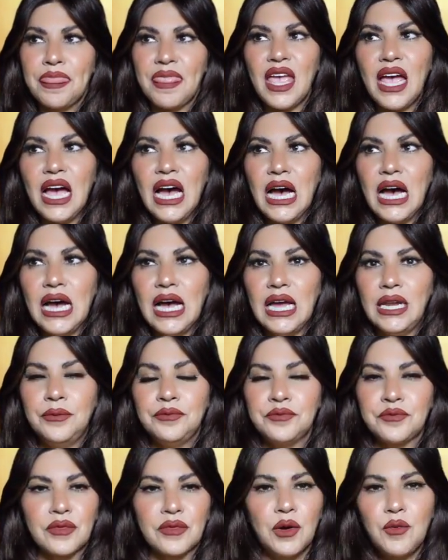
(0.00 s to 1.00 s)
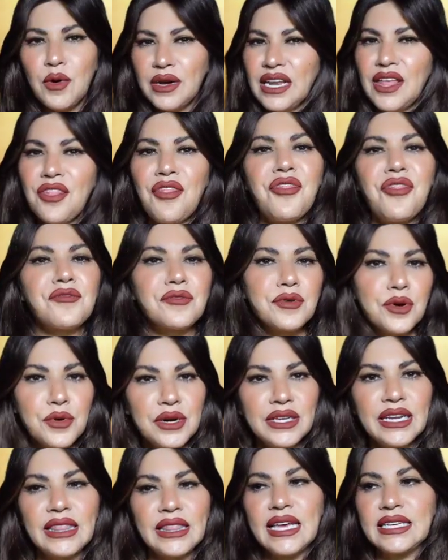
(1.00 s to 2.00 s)
and went in through
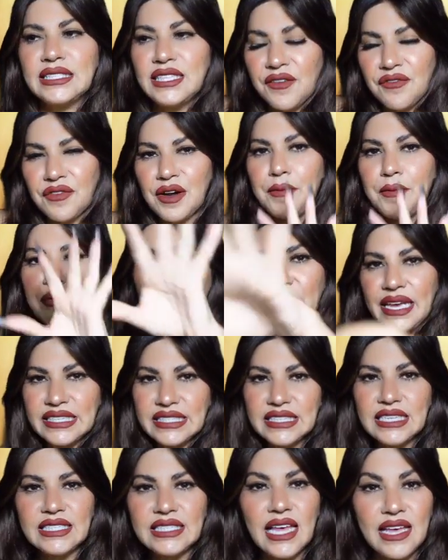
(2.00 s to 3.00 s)
it at like different places.